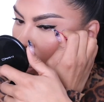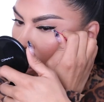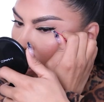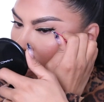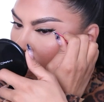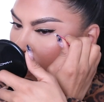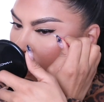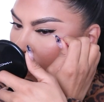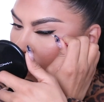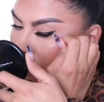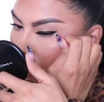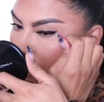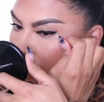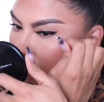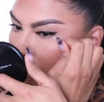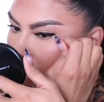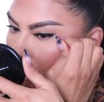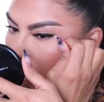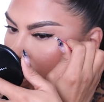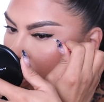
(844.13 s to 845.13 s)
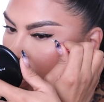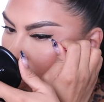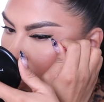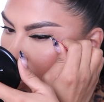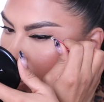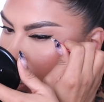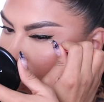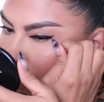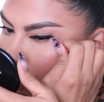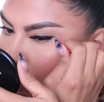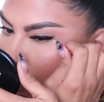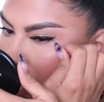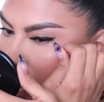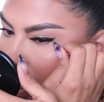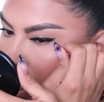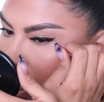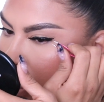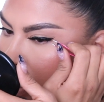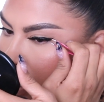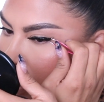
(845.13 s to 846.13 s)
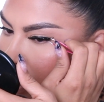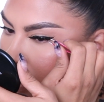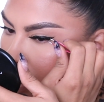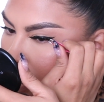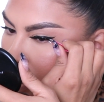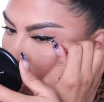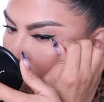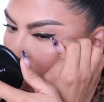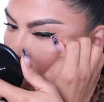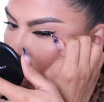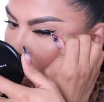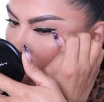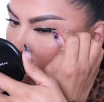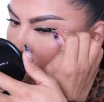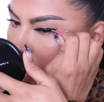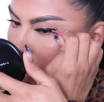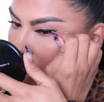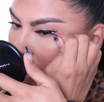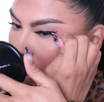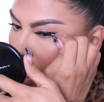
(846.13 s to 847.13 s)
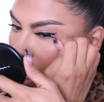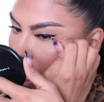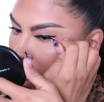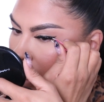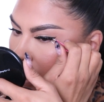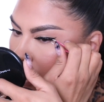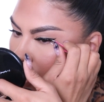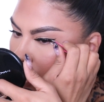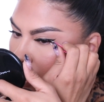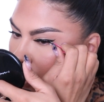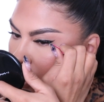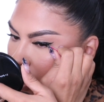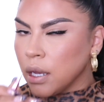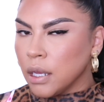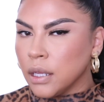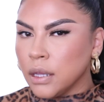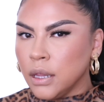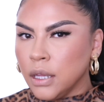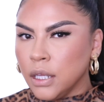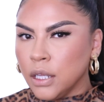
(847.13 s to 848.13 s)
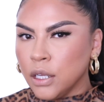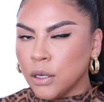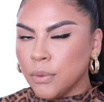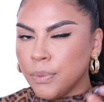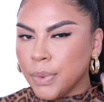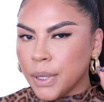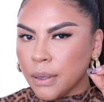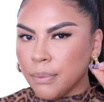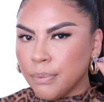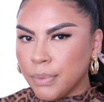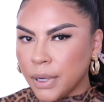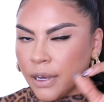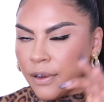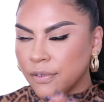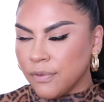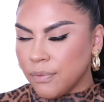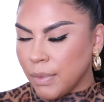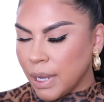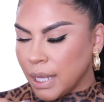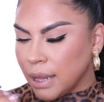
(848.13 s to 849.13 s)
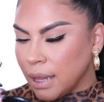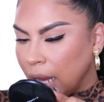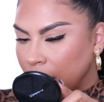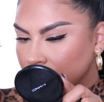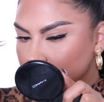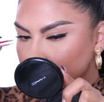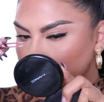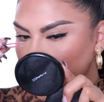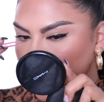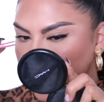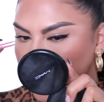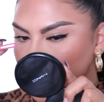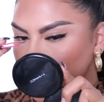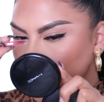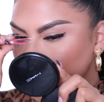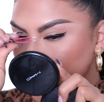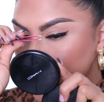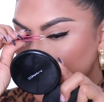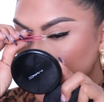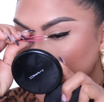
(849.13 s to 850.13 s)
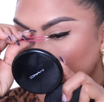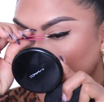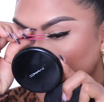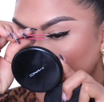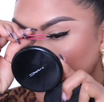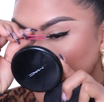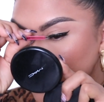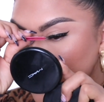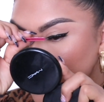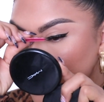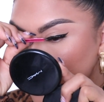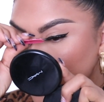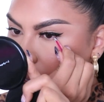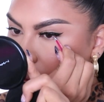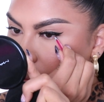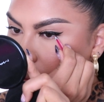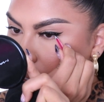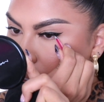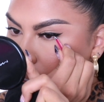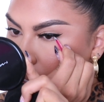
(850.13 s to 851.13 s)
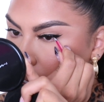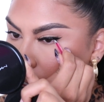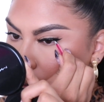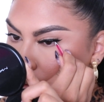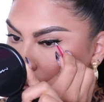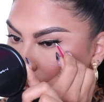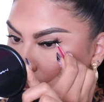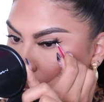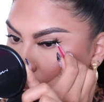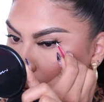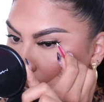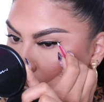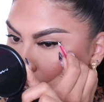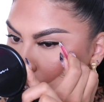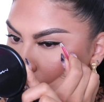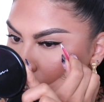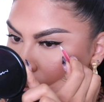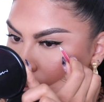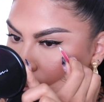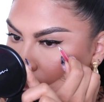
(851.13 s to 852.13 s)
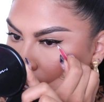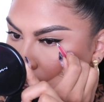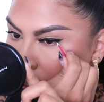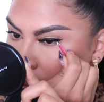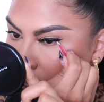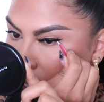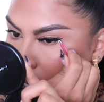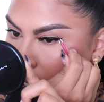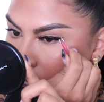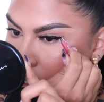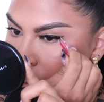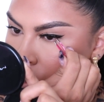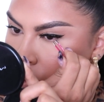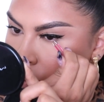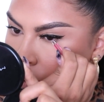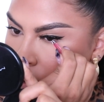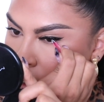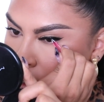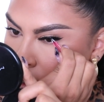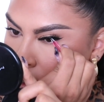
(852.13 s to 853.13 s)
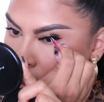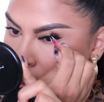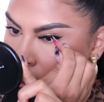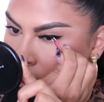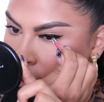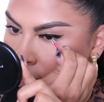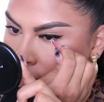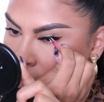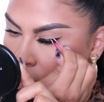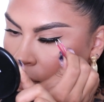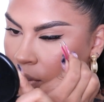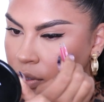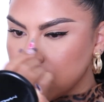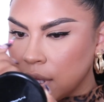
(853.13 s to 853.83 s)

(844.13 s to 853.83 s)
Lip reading: And for this, I'm really gonna stick the lash a little bit above my lash line towards the end, and then kind of mesh my lash with the false